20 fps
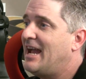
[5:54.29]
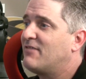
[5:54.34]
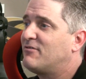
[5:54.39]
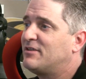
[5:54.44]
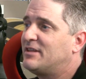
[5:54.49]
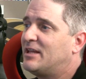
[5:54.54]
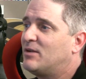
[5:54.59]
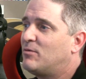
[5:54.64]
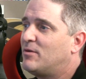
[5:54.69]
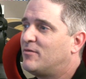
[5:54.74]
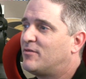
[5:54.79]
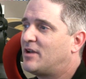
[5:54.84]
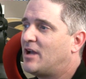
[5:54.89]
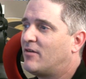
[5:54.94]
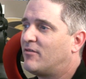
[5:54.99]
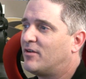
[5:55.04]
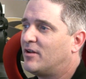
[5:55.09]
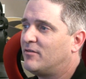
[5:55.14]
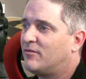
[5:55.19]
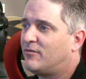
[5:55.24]
everything we've
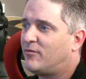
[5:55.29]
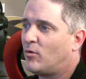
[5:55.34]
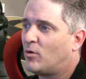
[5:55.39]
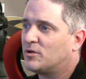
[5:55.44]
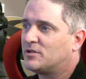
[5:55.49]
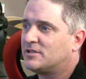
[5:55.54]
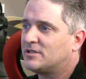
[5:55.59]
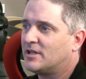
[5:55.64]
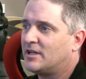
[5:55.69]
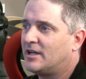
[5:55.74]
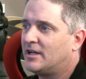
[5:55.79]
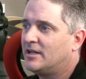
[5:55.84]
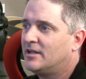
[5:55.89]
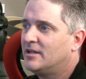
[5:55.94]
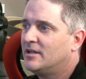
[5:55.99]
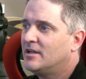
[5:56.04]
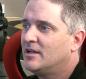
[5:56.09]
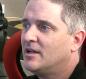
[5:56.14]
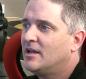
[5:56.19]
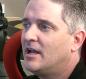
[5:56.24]
covered on Forza
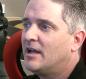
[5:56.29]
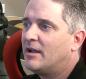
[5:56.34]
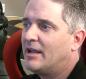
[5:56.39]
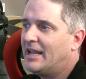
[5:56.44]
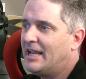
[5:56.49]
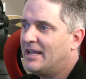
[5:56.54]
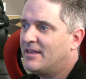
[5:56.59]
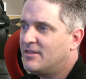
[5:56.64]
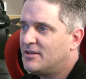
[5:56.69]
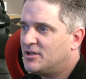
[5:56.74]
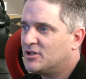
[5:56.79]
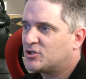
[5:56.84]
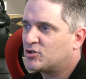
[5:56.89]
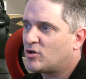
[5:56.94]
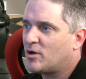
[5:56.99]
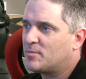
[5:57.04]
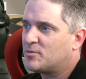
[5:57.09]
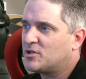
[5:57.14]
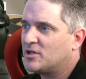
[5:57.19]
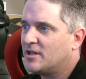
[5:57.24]
in the
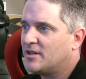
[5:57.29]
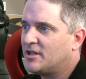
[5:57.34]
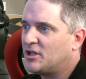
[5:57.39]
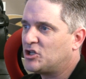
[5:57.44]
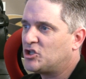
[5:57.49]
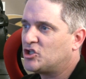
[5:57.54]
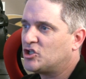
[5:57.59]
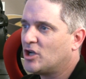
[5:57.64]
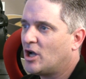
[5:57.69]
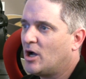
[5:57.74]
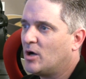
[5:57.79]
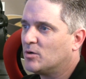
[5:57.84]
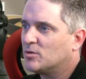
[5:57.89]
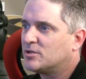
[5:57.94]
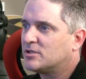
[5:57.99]
description of this show.